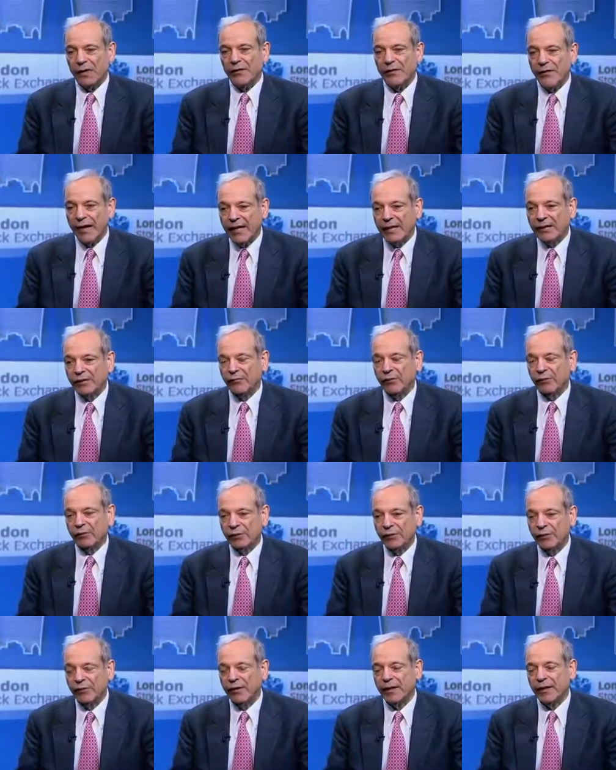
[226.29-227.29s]
That's what
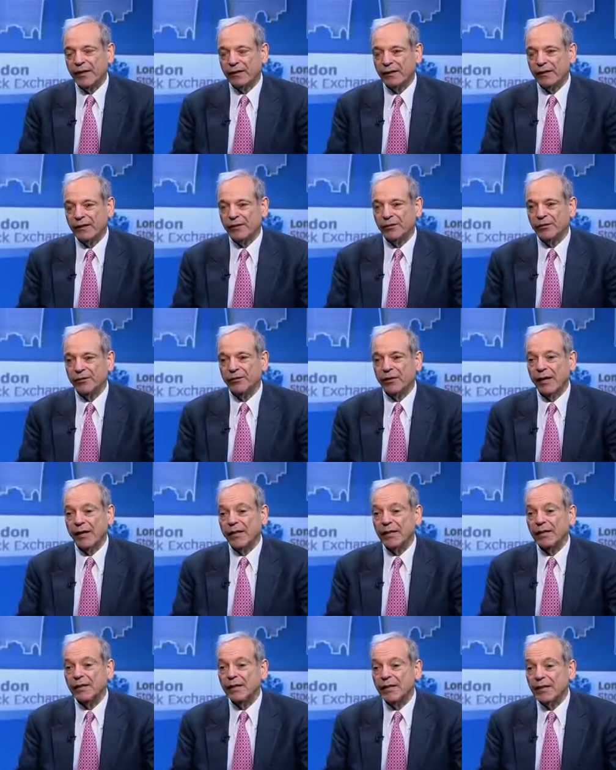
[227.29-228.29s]
we're trying to do
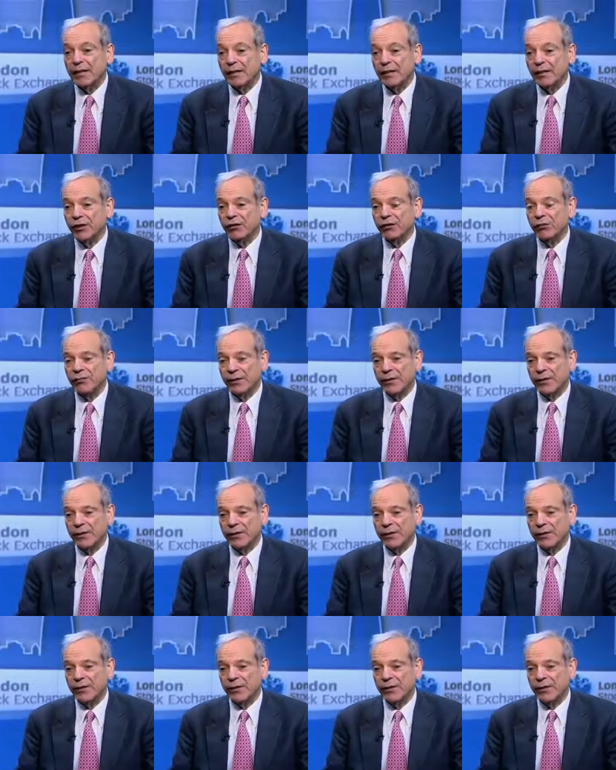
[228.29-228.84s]
at CEU